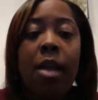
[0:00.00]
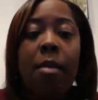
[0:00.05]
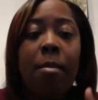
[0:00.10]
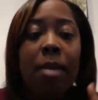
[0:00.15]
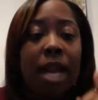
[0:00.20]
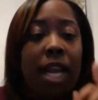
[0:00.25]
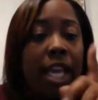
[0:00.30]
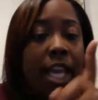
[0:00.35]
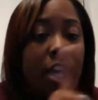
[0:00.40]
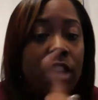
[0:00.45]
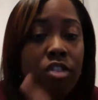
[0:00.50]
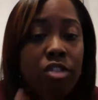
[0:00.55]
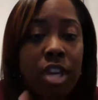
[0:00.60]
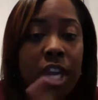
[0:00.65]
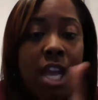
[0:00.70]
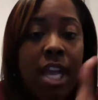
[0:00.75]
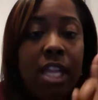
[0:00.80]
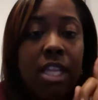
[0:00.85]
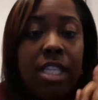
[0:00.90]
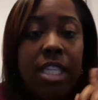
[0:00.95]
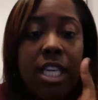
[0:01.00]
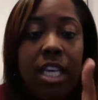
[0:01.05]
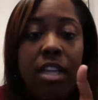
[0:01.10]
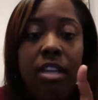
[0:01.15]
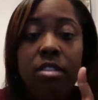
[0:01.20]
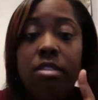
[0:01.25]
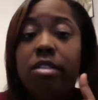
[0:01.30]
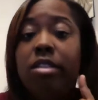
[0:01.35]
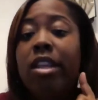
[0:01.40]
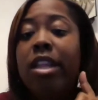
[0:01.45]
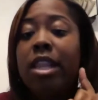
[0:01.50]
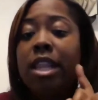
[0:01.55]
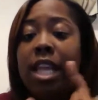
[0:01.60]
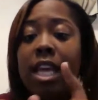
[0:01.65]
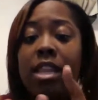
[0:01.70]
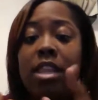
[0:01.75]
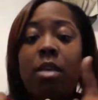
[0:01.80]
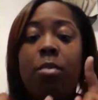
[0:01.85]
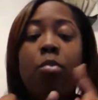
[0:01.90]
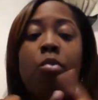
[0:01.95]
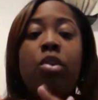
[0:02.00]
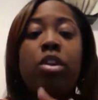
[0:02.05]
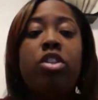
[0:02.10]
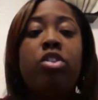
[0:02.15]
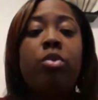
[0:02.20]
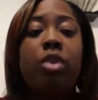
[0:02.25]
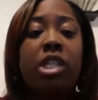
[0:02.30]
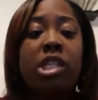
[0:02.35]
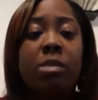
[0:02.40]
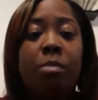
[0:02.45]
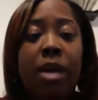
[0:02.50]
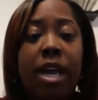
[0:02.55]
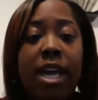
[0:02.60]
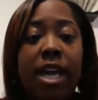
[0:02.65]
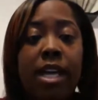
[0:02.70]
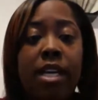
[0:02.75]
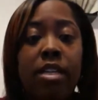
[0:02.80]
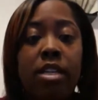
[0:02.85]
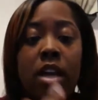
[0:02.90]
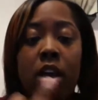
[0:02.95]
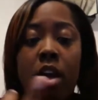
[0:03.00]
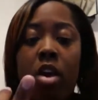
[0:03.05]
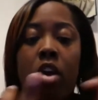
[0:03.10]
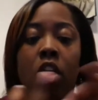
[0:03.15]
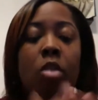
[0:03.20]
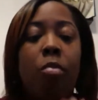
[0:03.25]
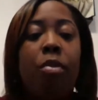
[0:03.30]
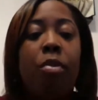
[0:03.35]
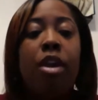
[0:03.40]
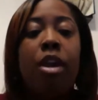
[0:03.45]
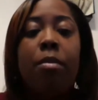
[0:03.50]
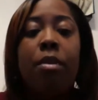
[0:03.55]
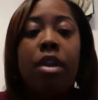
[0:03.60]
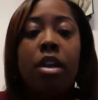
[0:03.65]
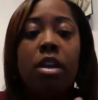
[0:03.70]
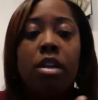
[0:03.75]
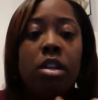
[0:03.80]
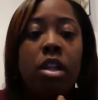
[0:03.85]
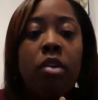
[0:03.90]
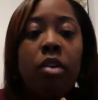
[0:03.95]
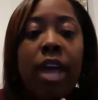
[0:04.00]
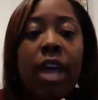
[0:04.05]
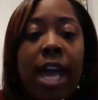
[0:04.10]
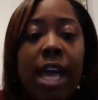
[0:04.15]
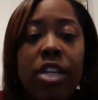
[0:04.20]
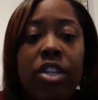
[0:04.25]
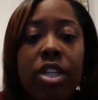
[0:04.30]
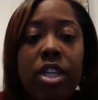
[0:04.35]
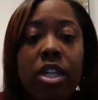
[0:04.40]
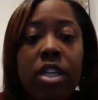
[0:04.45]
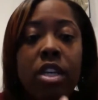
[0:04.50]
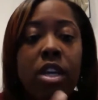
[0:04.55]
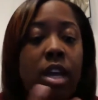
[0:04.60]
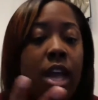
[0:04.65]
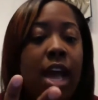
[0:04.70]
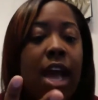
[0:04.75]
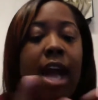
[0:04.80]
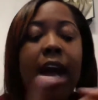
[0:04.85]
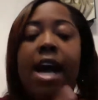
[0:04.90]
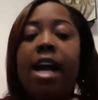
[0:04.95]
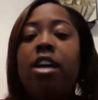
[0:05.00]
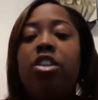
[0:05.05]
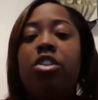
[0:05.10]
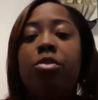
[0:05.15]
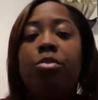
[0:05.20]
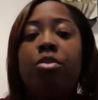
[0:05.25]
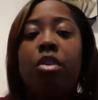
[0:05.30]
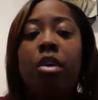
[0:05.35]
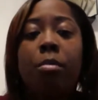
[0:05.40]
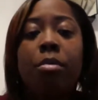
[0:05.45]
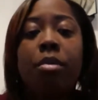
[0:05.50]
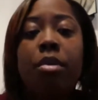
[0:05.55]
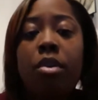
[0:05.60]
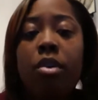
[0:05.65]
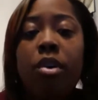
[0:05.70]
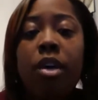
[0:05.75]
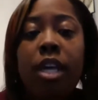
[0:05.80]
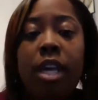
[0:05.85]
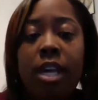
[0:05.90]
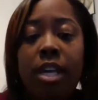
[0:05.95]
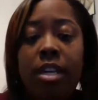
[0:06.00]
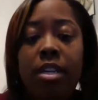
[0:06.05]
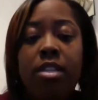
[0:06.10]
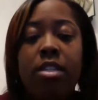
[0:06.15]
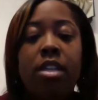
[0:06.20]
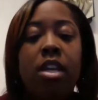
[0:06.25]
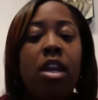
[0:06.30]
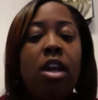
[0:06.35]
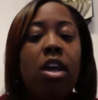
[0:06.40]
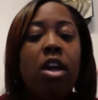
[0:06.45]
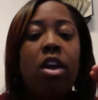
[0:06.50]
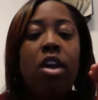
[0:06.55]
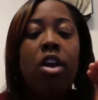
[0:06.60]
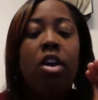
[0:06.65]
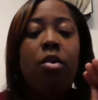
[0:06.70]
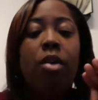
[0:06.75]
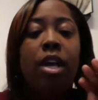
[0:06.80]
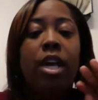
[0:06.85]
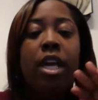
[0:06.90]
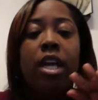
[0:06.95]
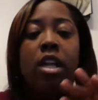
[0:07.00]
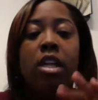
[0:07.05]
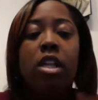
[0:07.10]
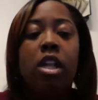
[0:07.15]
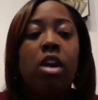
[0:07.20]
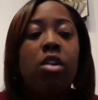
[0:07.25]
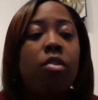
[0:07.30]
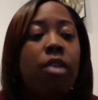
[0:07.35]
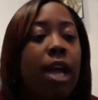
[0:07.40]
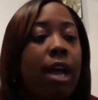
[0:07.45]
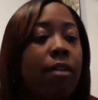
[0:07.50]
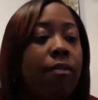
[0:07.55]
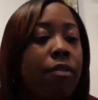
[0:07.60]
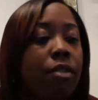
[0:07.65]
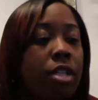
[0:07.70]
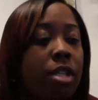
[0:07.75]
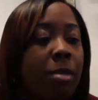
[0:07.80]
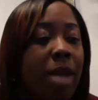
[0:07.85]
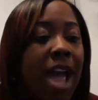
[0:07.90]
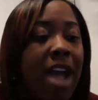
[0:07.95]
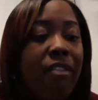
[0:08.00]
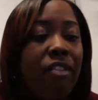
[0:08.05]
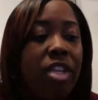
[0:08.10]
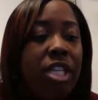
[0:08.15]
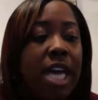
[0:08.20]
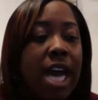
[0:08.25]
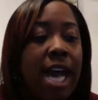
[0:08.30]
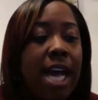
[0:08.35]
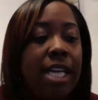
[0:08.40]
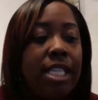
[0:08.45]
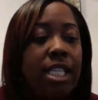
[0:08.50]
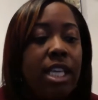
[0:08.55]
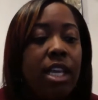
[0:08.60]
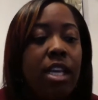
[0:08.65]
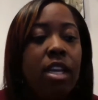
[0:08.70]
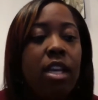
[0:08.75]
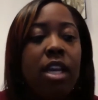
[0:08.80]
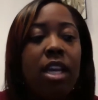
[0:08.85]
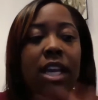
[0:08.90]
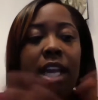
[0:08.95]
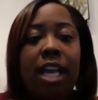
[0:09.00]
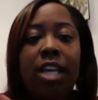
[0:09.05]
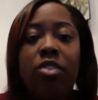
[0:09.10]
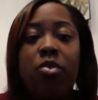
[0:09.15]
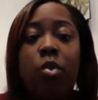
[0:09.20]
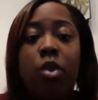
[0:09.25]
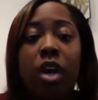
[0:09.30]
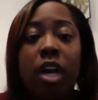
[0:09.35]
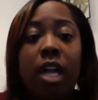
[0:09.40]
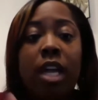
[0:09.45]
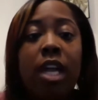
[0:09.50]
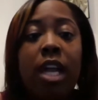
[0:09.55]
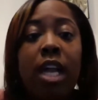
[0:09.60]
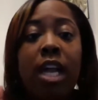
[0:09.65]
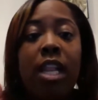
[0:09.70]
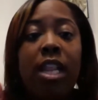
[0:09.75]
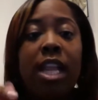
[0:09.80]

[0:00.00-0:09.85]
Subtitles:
But I kid you not, let them want to expand, open up another location, hire some more employees, go and get a loan out for some advertising. Guess what?